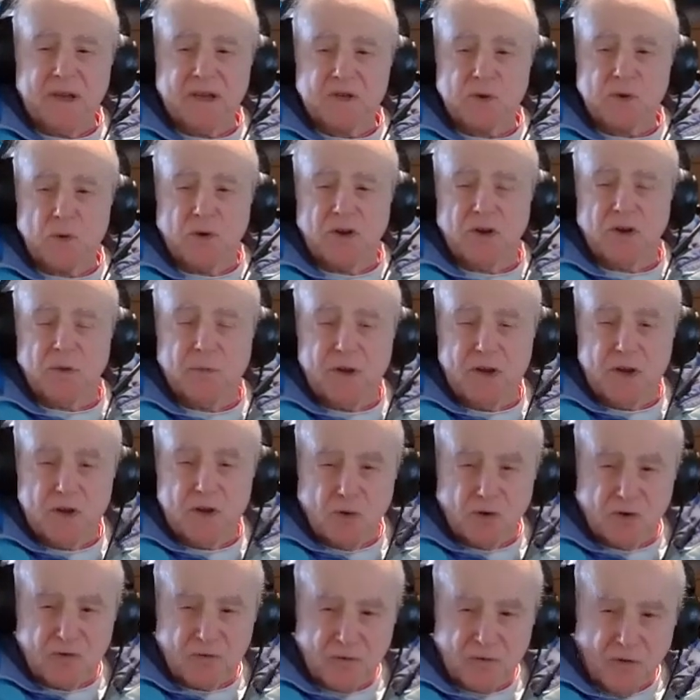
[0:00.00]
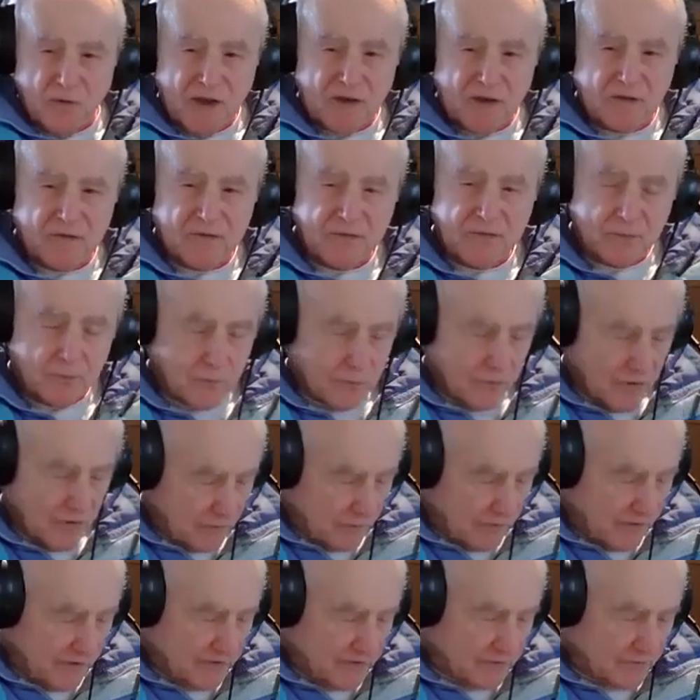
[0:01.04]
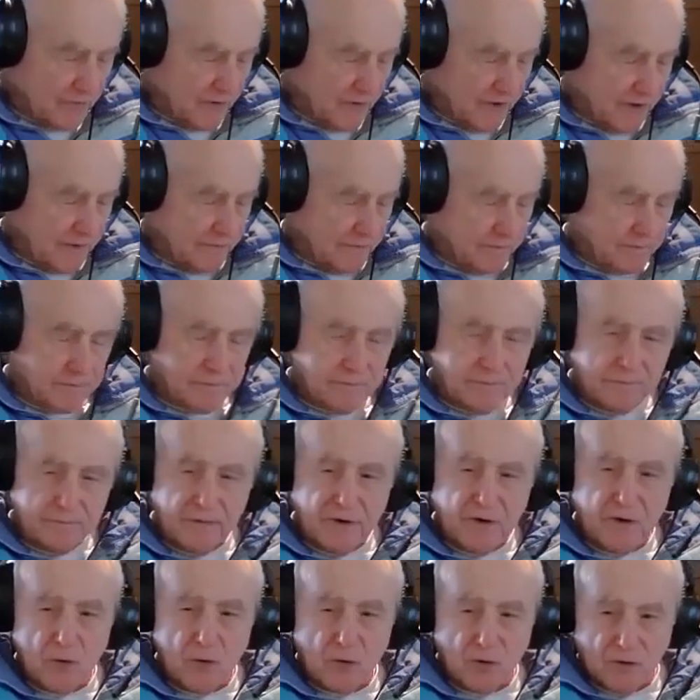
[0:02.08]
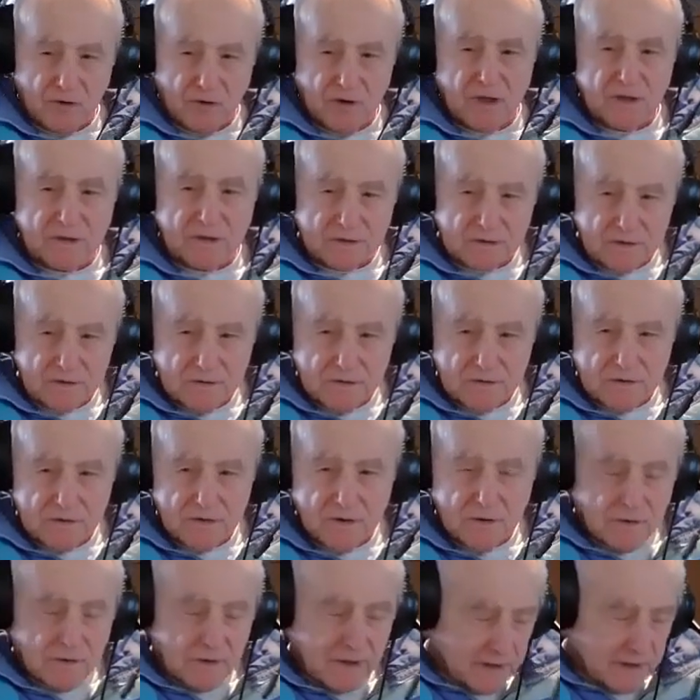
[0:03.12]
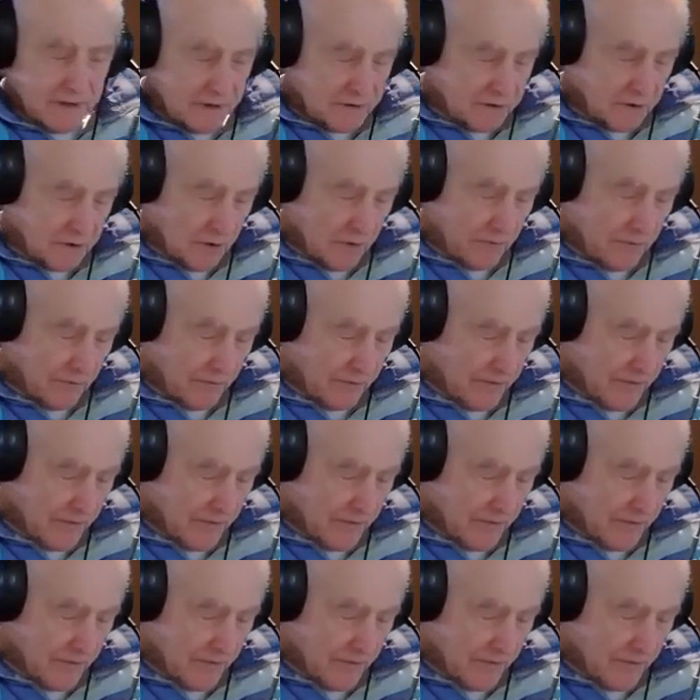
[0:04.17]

is going to be useful. That's one reason we record this. All right. Okay. So,